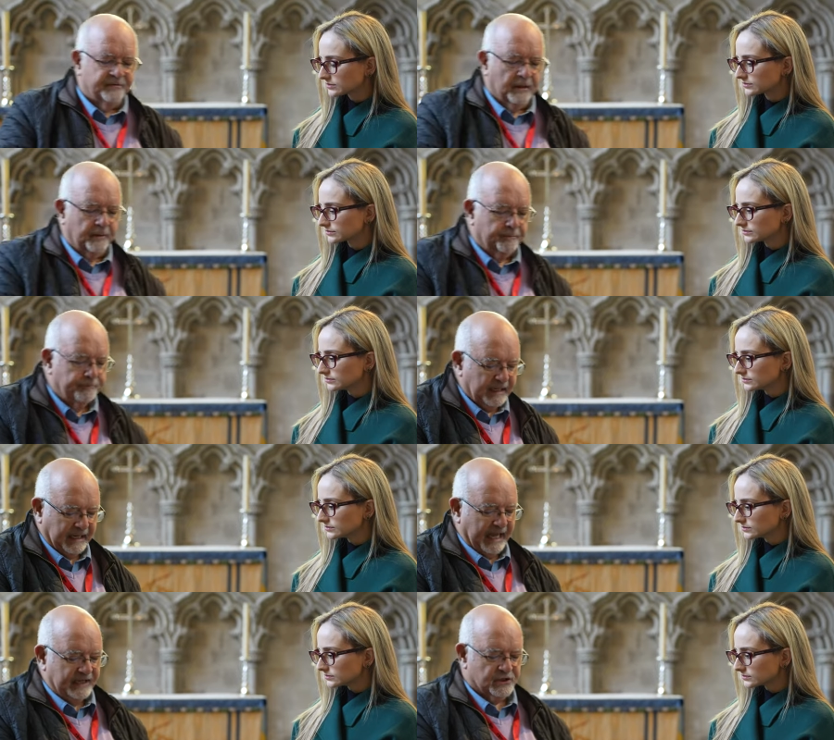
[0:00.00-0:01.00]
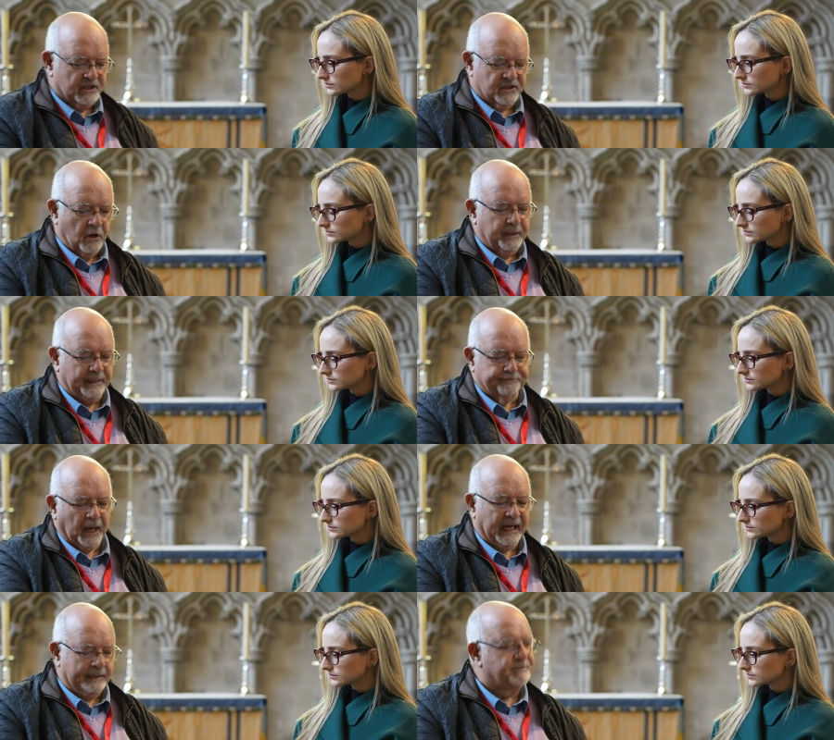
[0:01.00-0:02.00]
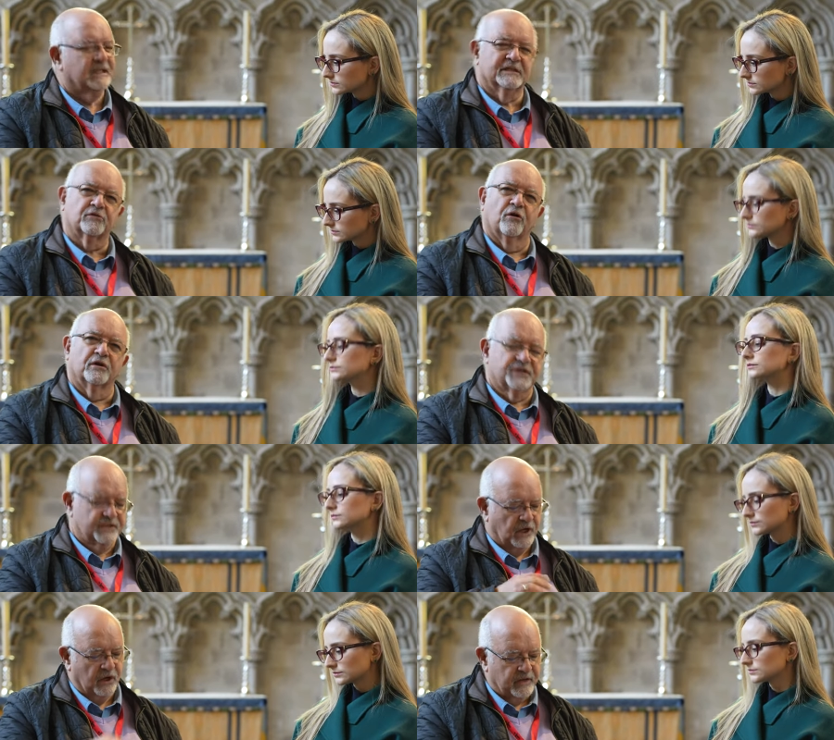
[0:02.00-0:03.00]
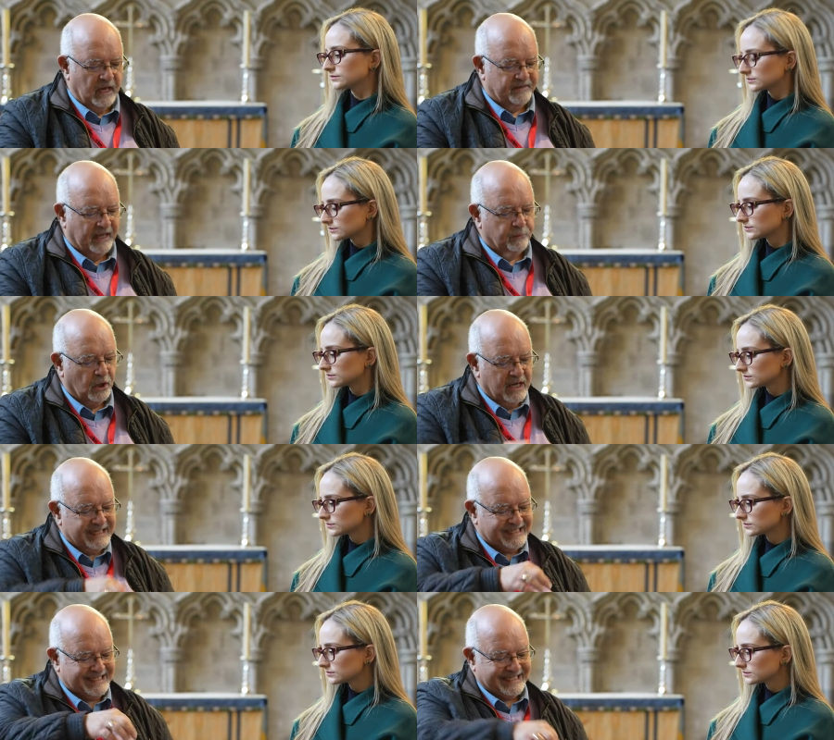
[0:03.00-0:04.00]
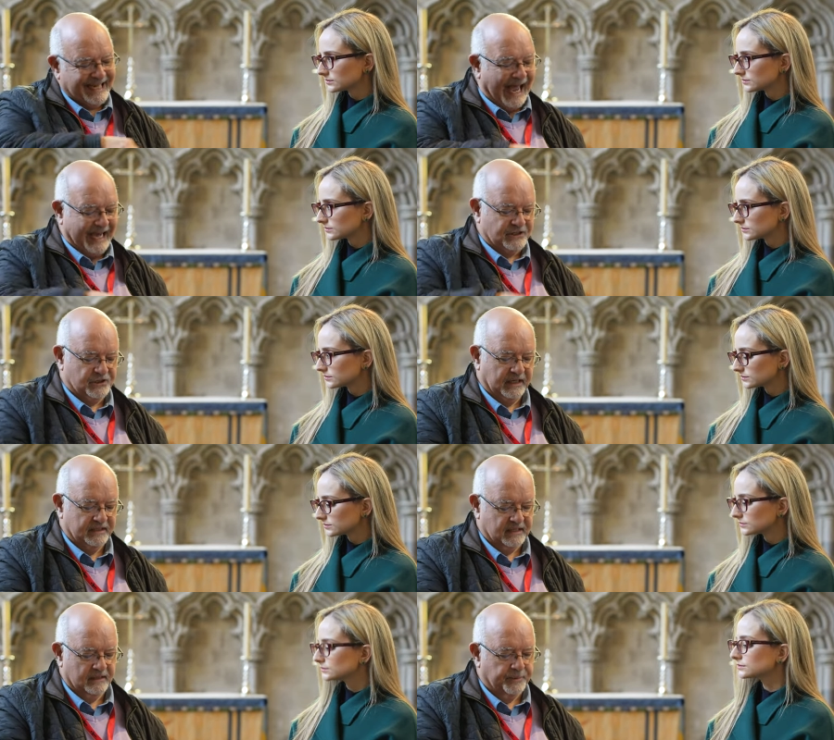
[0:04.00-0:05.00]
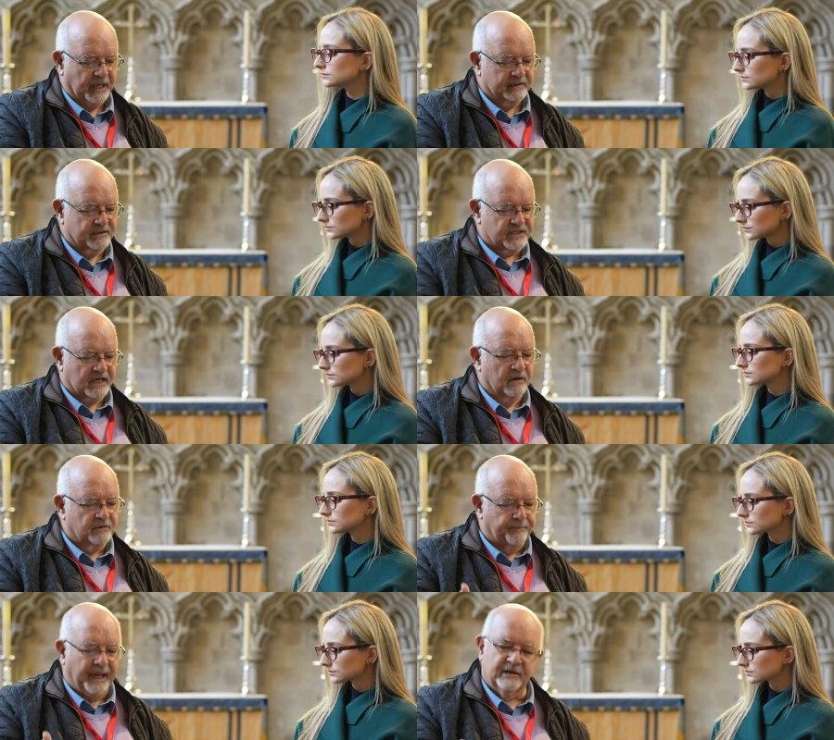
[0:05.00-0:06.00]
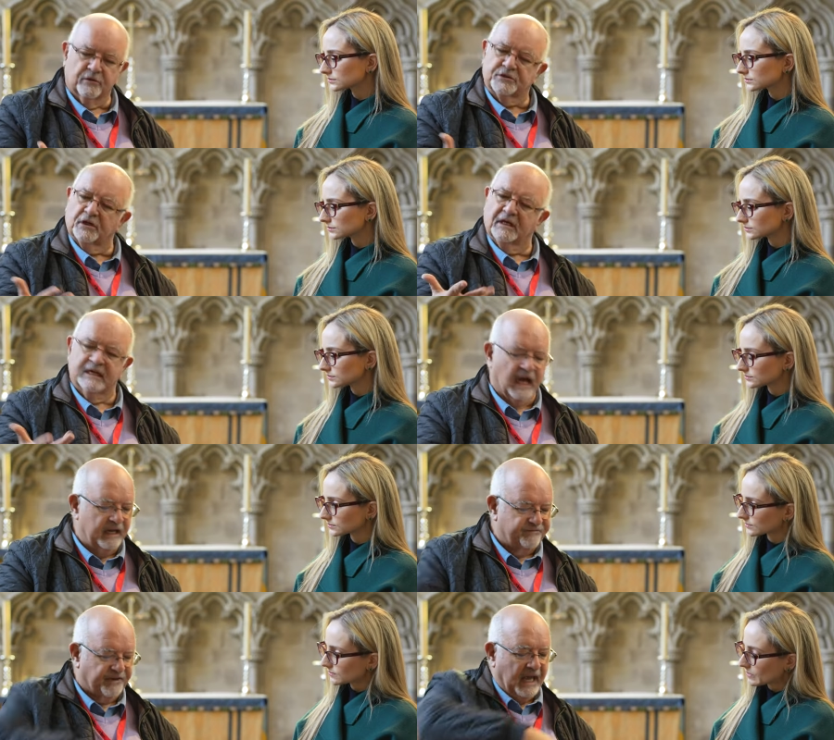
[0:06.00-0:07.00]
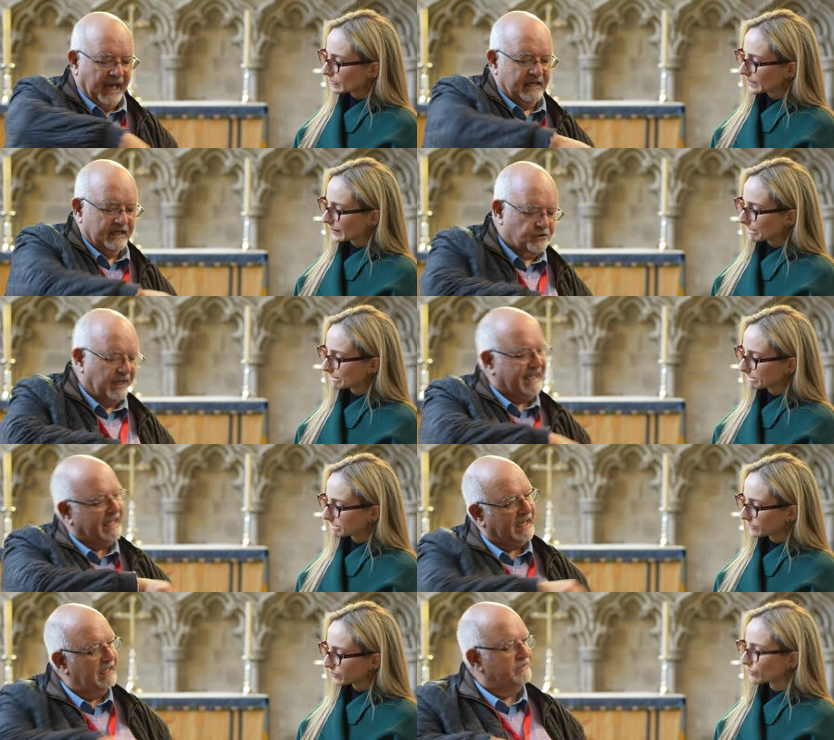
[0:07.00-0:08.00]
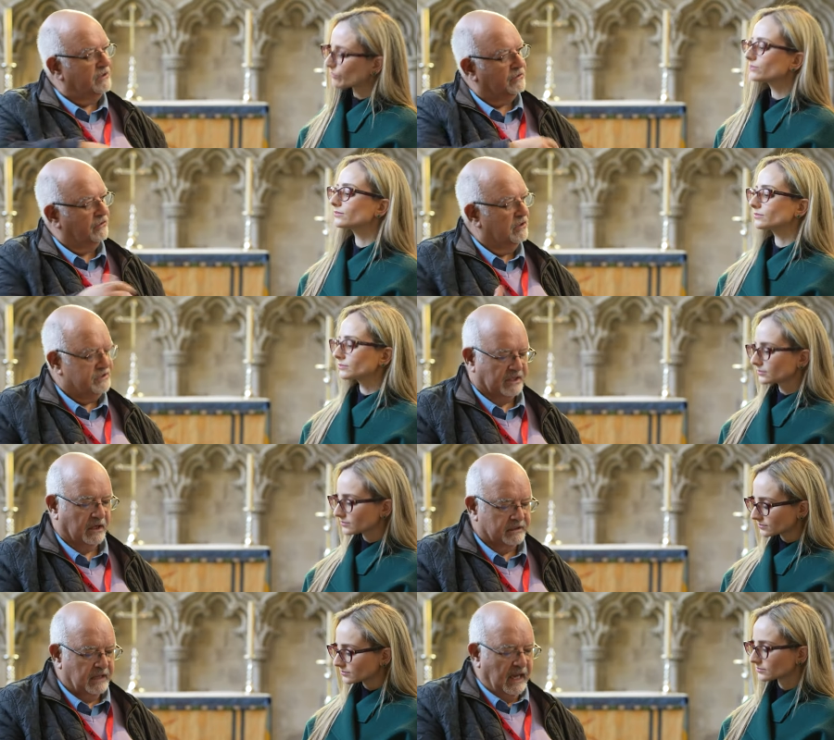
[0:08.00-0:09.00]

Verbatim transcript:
Speaker 1: in the Middle Ages, nobody piped these crosses on. They were slashed into the bun. So the baker took a knife and literally cut the cross on.